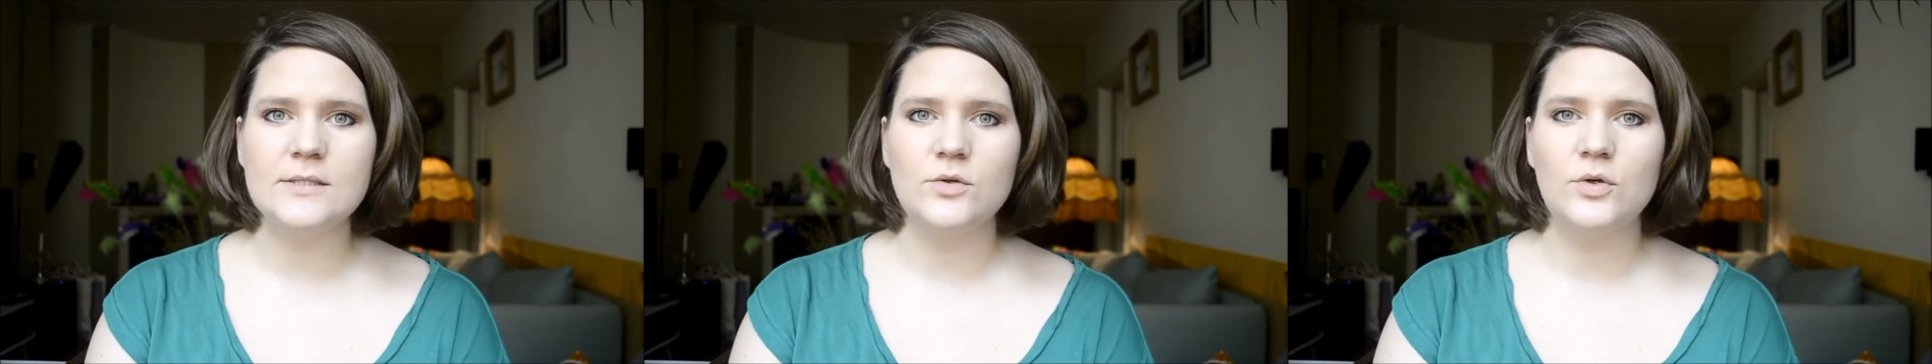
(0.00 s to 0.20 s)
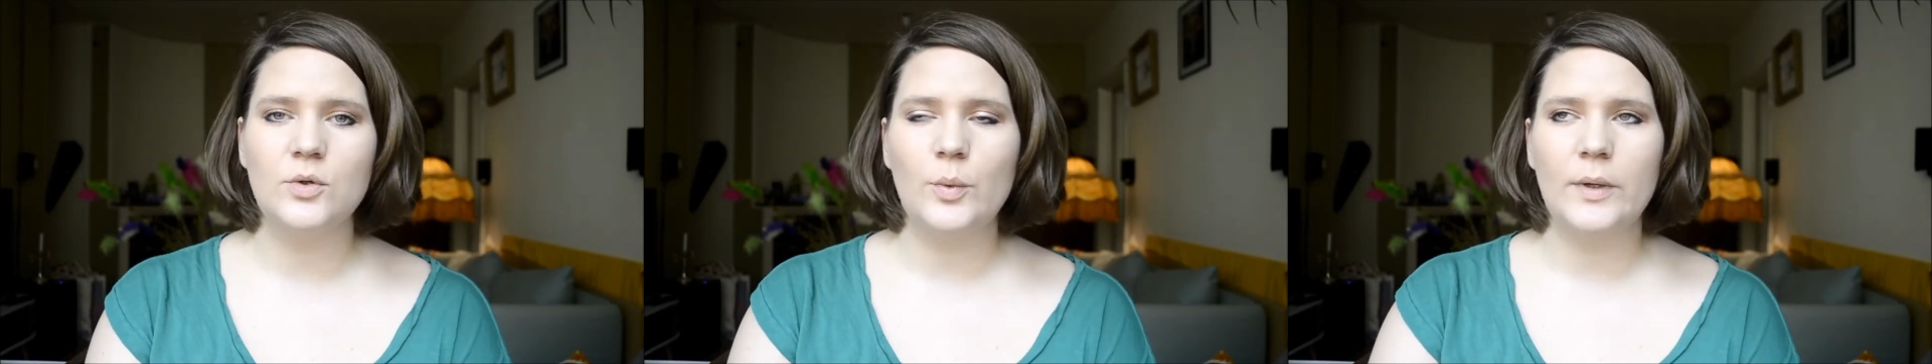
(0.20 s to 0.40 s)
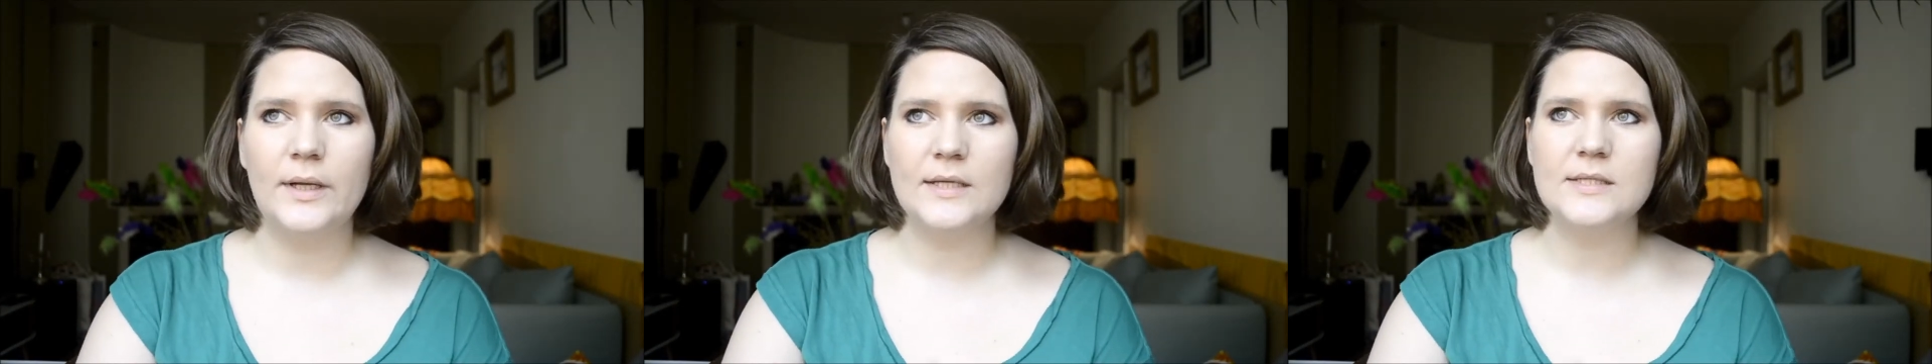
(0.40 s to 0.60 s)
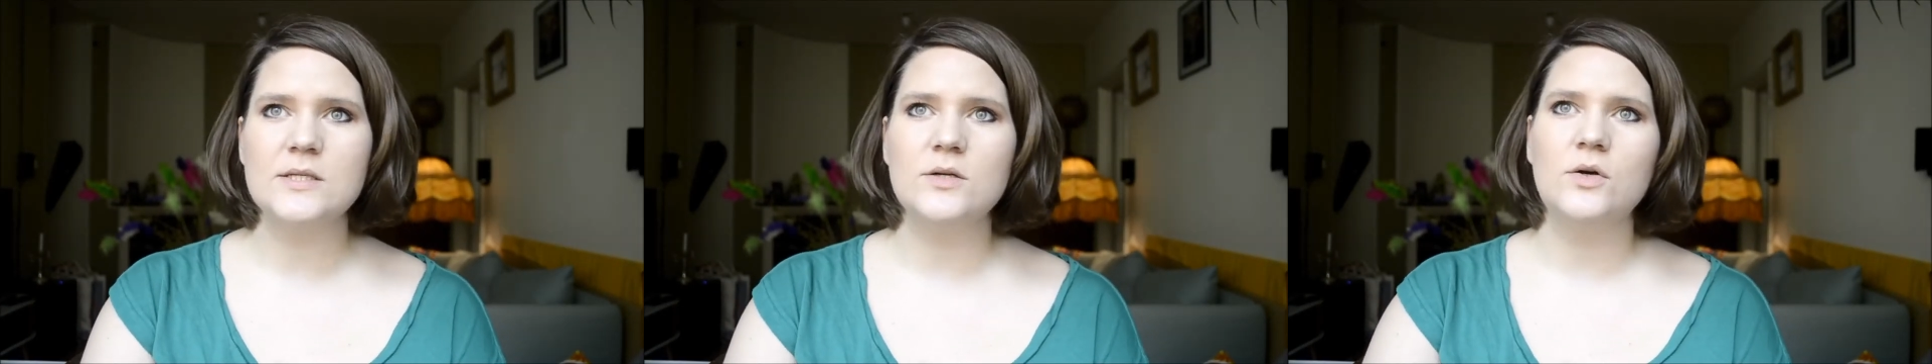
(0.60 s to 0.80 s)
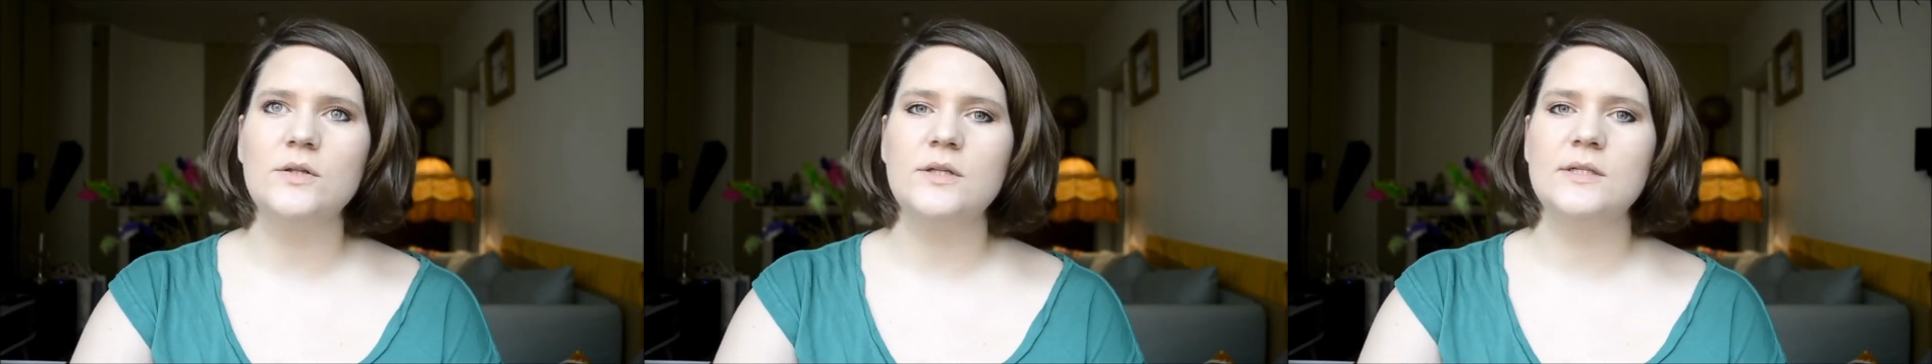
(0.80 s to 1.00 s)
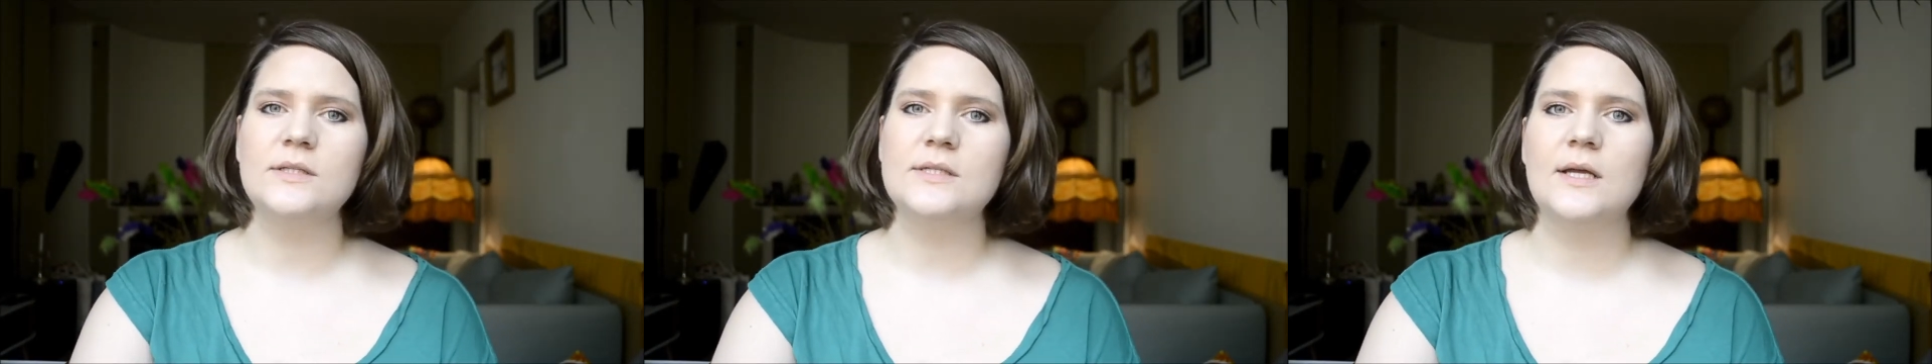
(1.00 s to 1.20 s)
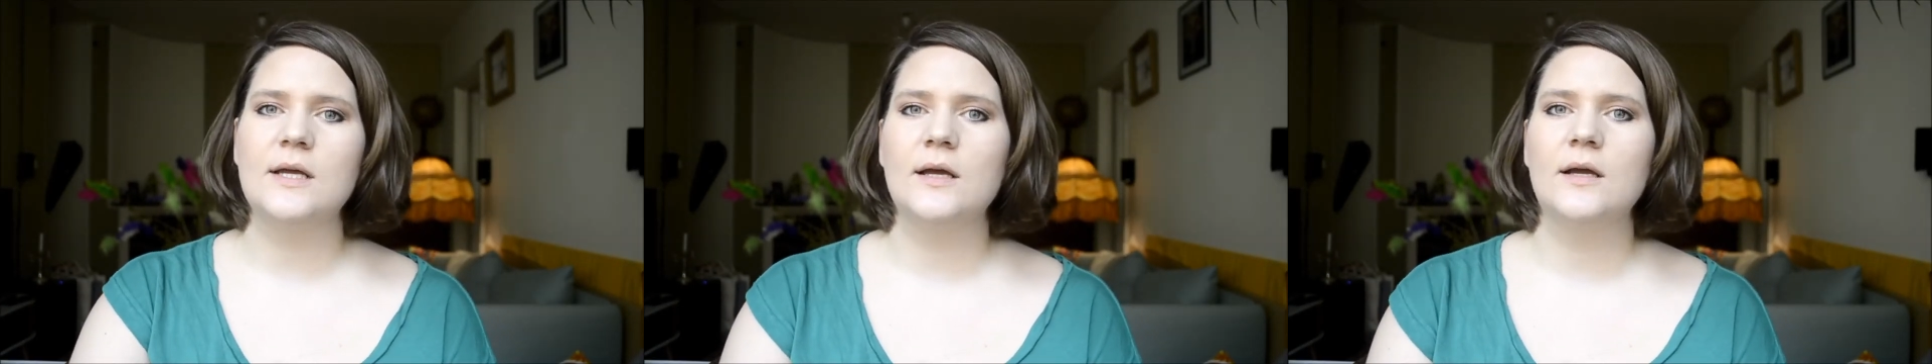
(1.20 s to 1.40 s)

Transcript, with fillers: or when I saw that the